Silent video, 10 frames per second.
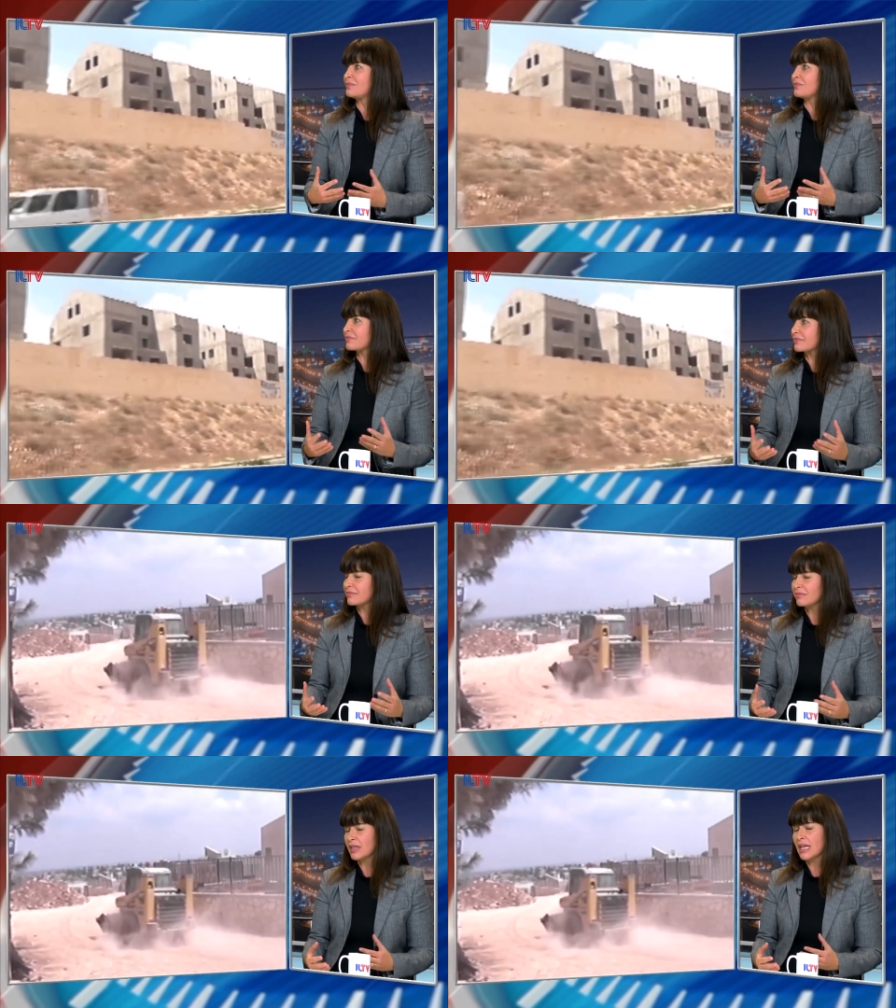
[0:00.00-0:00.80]
of
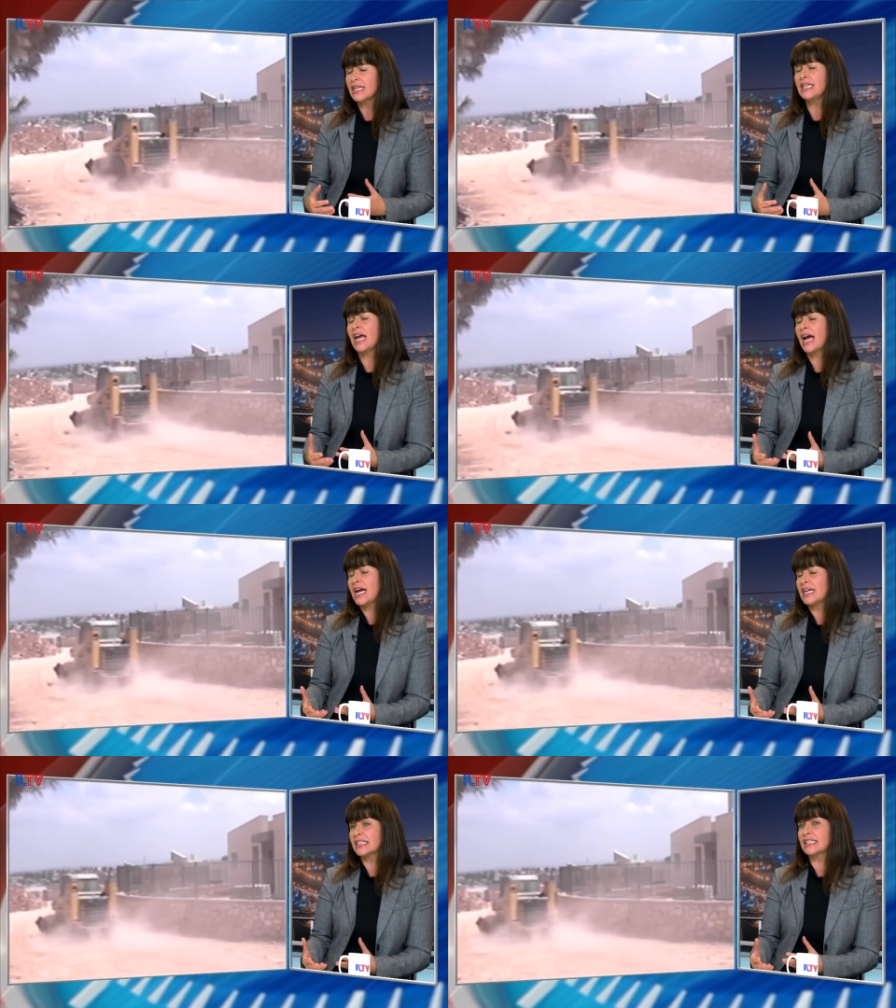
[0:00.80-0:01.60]
returnees coming yes.
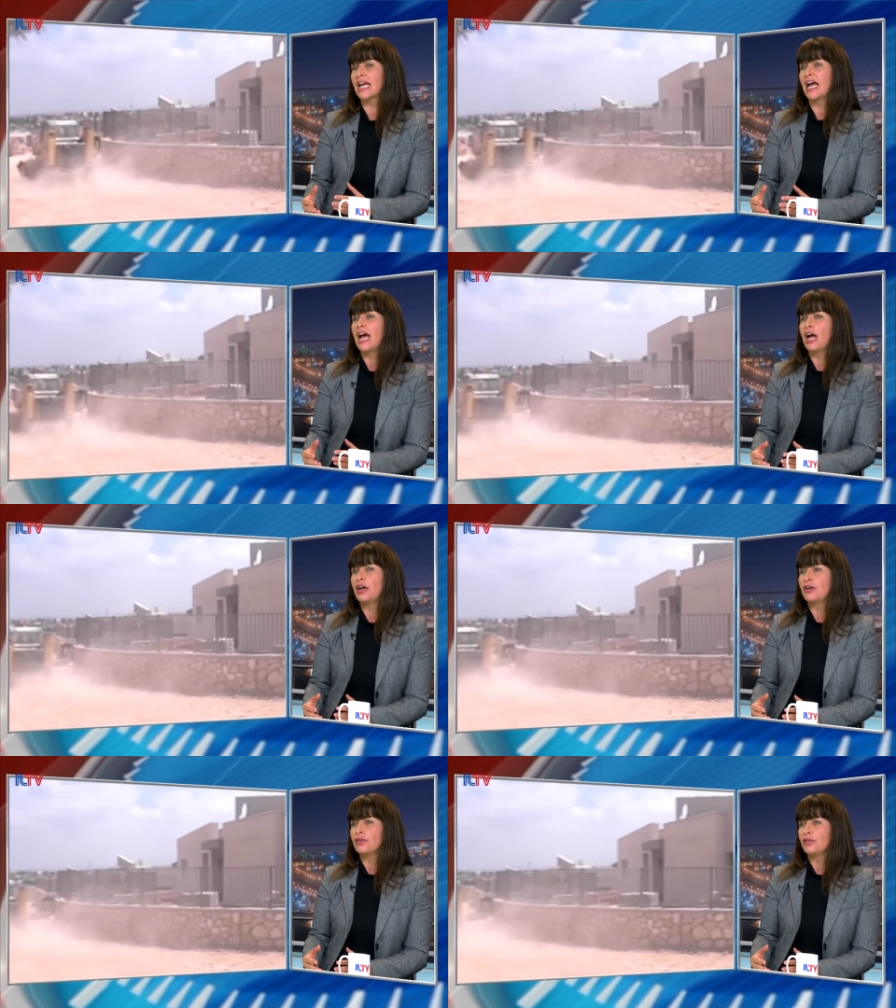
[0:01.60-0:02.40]
back to their
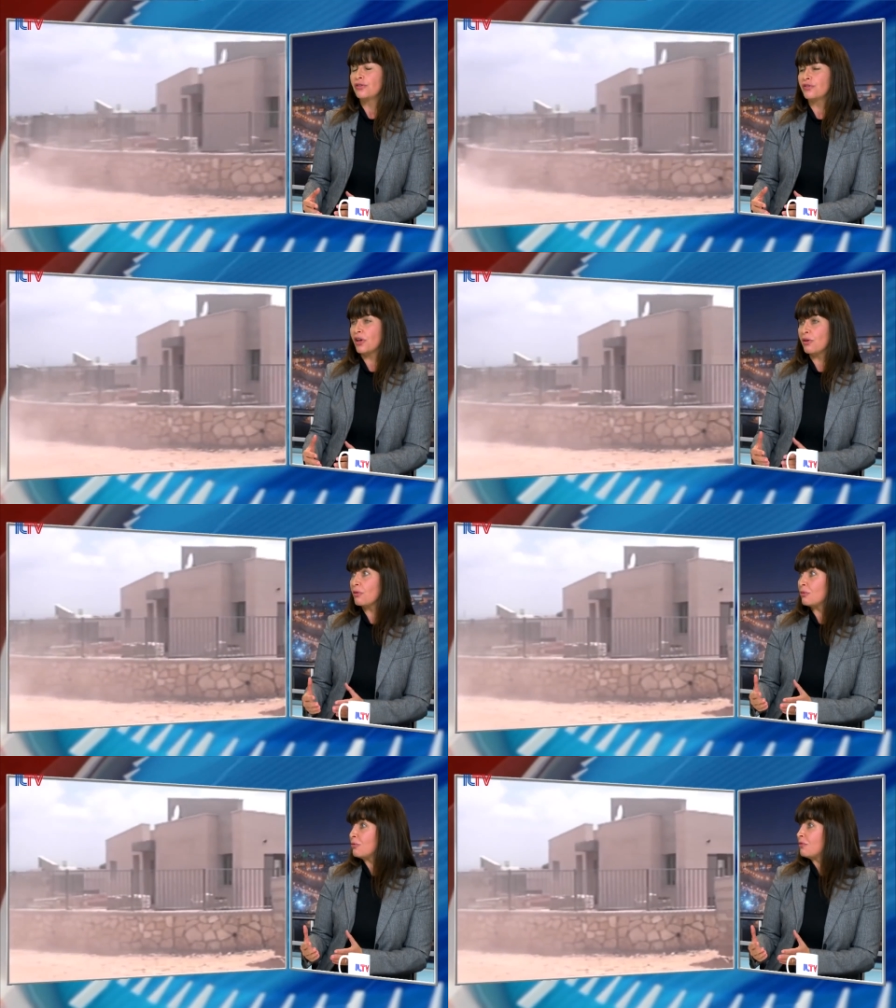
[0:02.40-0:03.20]
homes in Yafo.
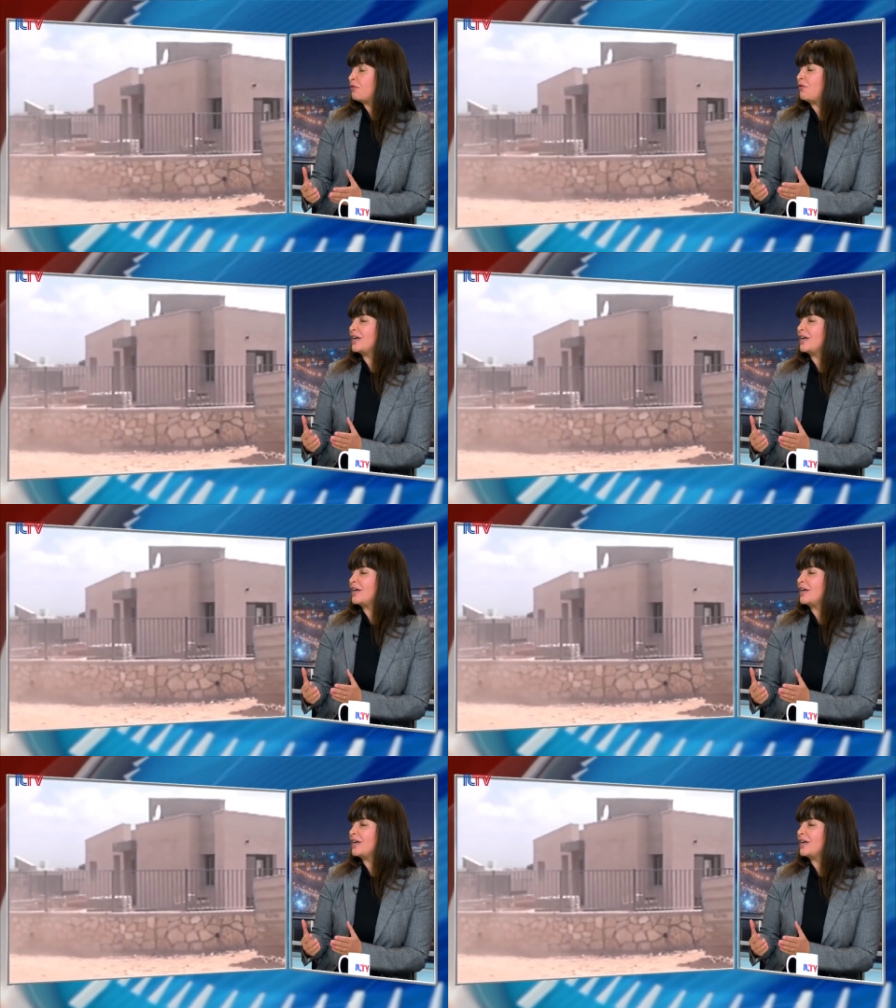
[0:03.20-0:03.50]
So and